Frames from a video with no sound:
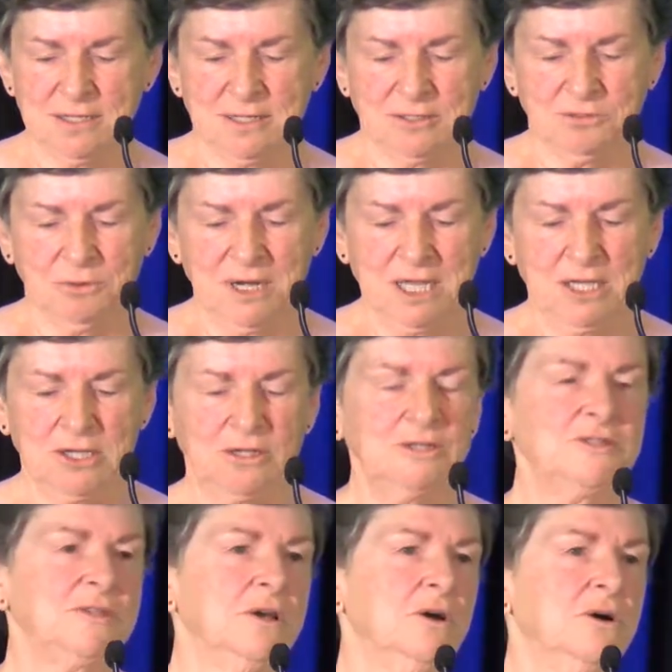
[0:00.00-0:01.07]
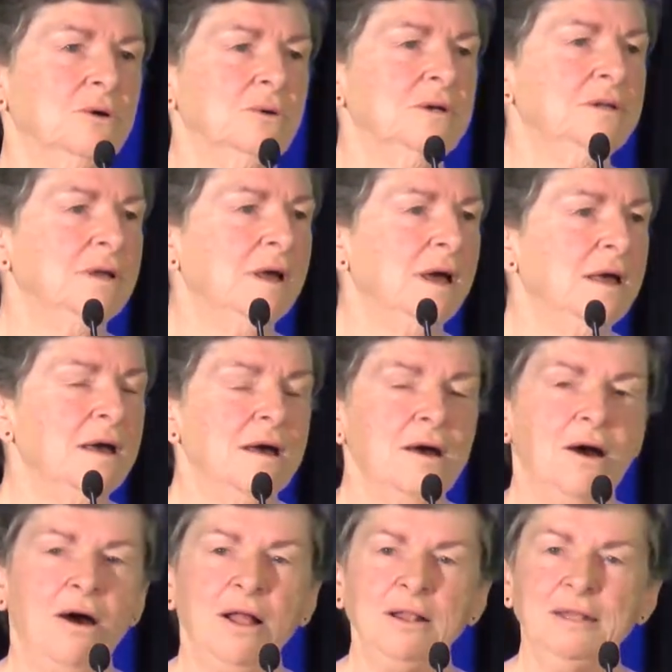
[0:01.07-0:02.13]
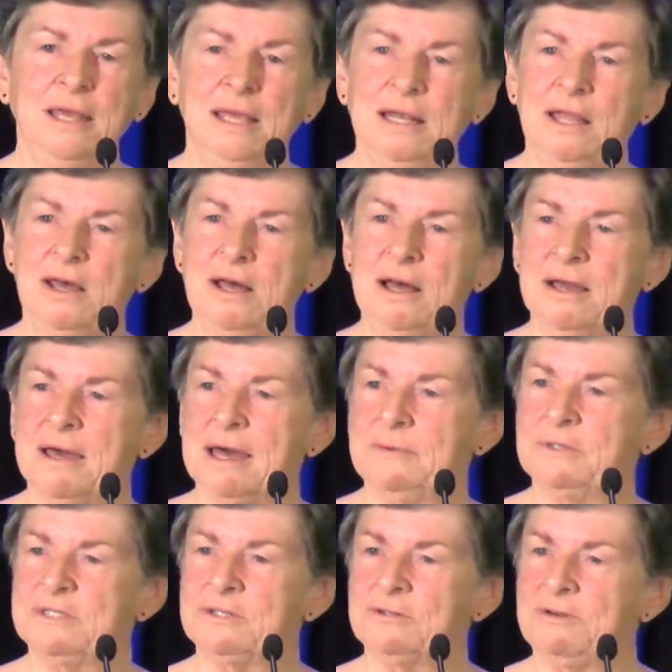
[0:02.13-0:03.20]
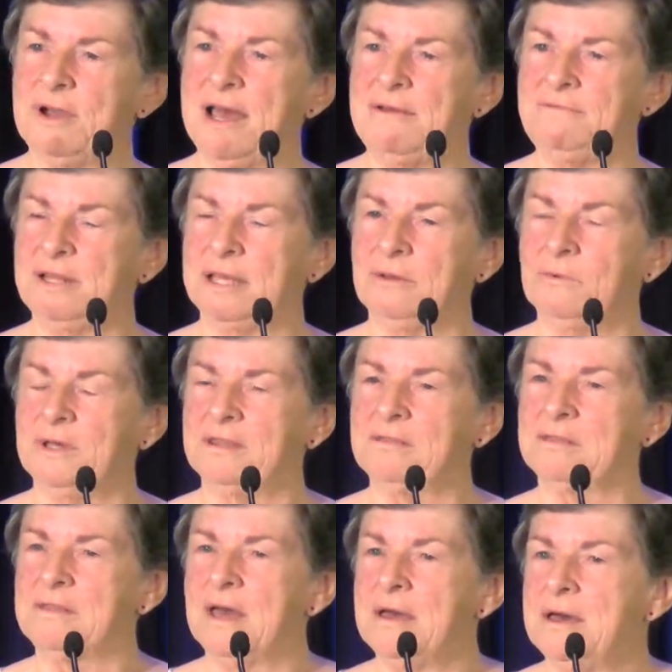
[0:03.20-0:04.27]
20 years ago. All day long, I was traveling with